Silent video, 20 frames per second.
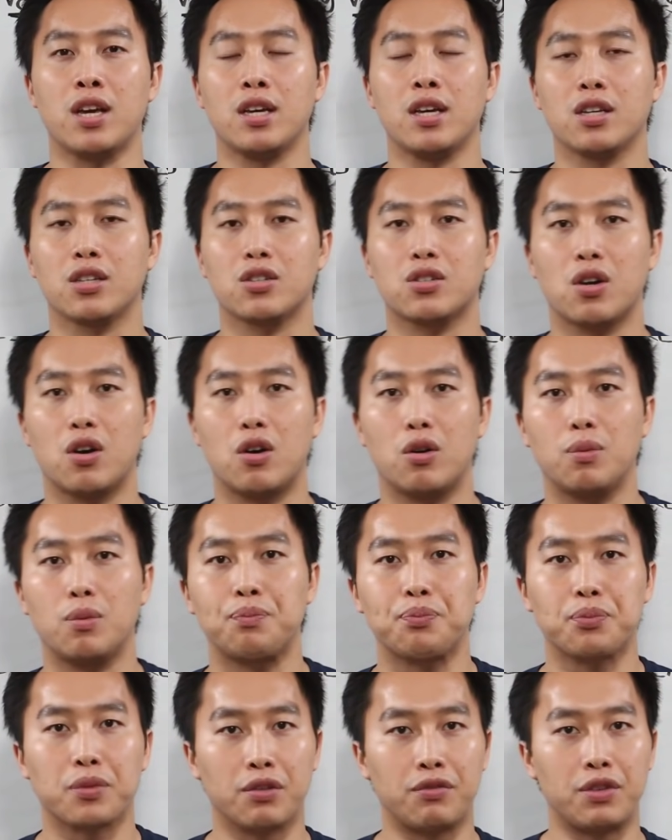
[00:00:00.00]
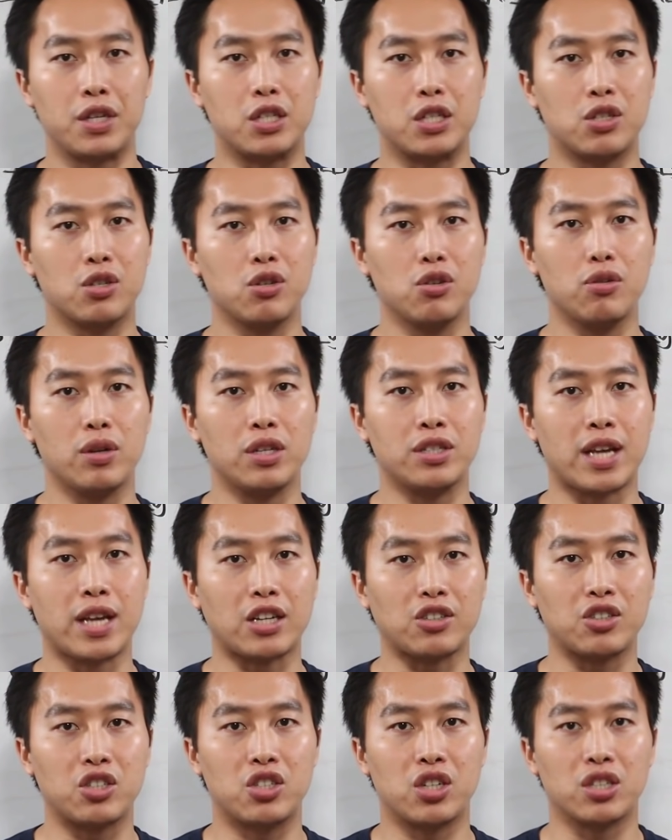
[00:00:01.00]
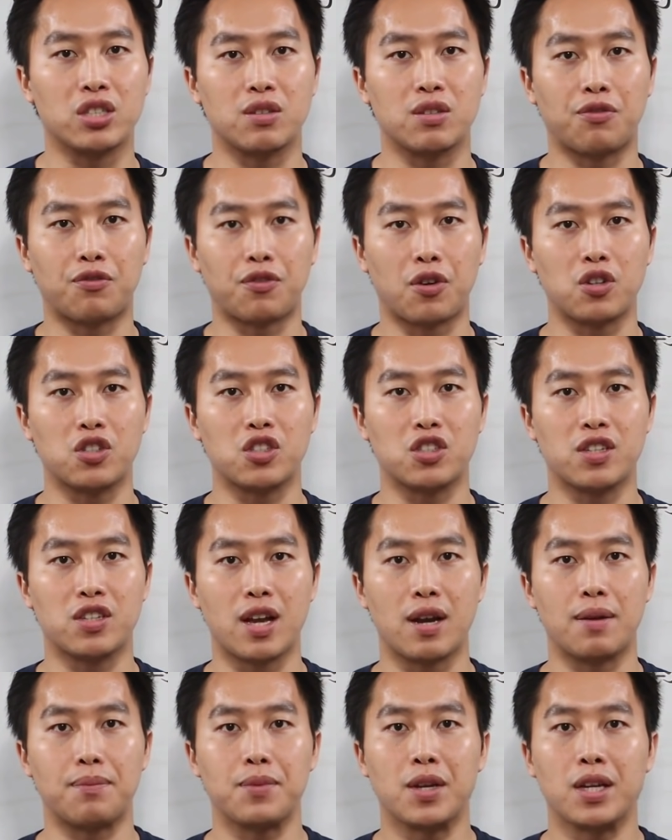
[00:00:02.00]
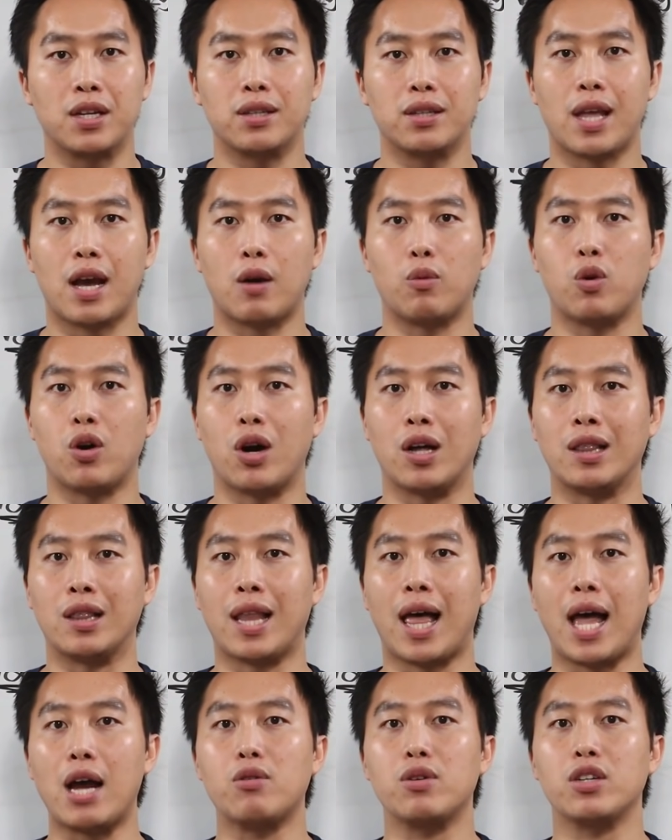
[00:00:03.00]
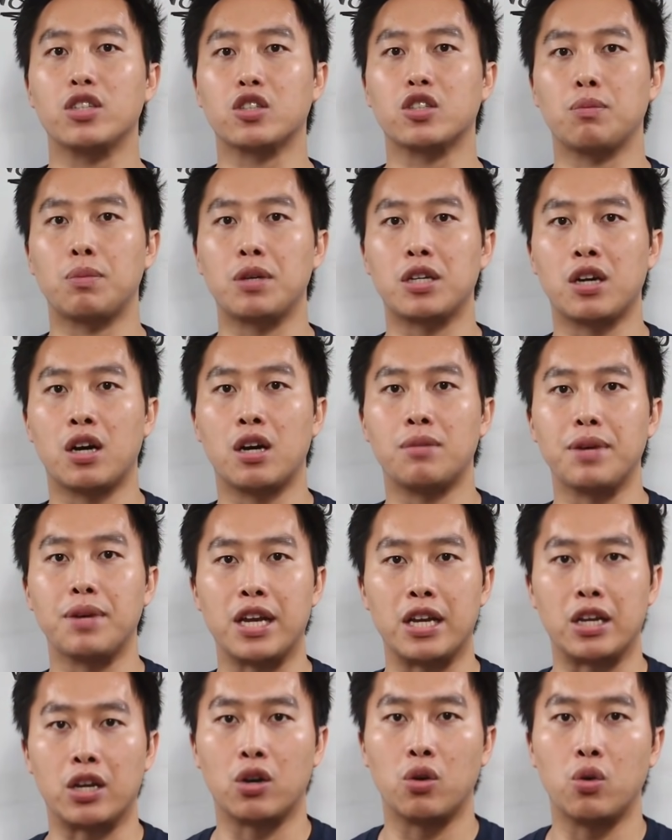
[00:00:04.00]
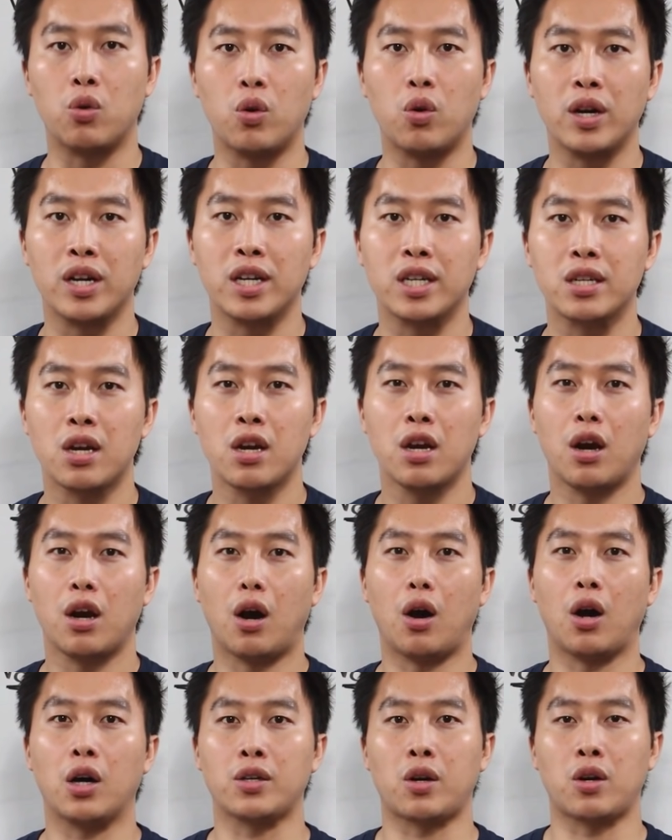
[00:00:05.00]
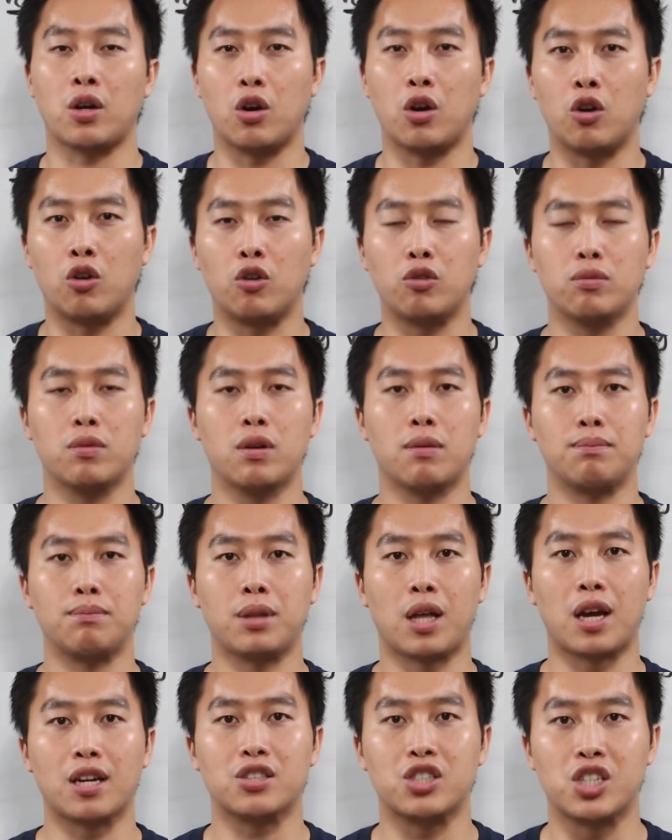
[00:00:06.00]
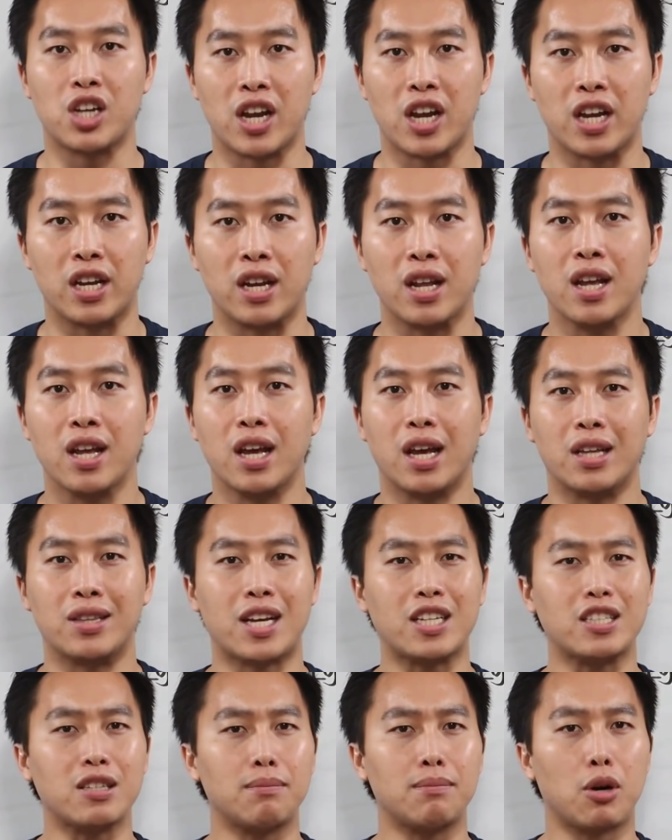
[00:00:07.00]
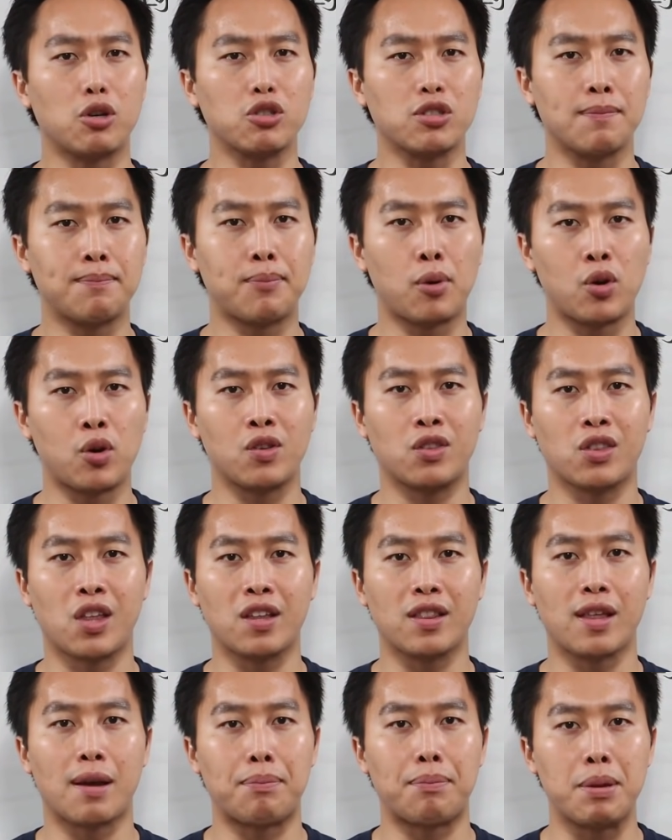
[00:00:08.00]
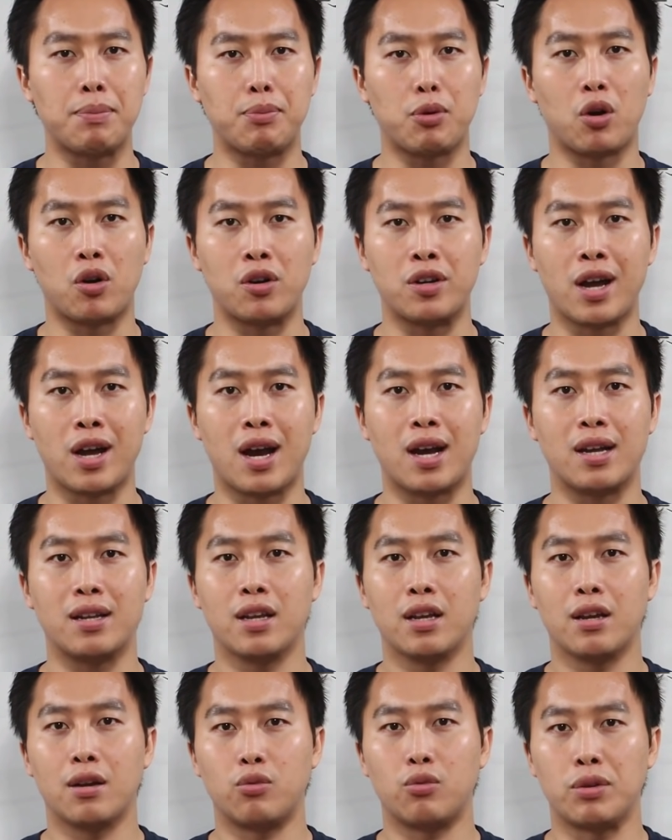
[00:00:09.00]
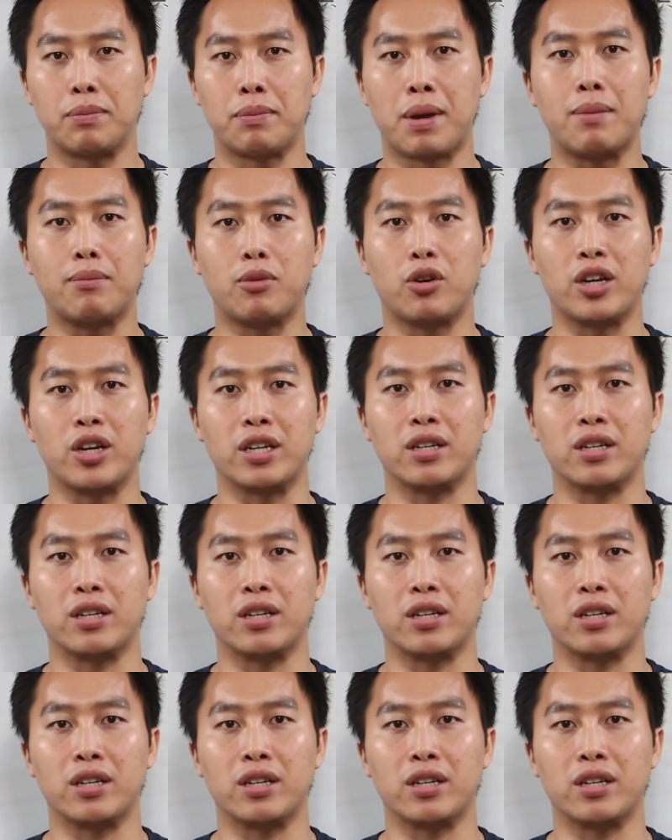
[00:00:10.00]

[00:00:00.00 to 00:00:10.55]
So V2 is actually just the first step that will allow us to become a coin on our own blockchain. And that's the most important thing that people are not remembering,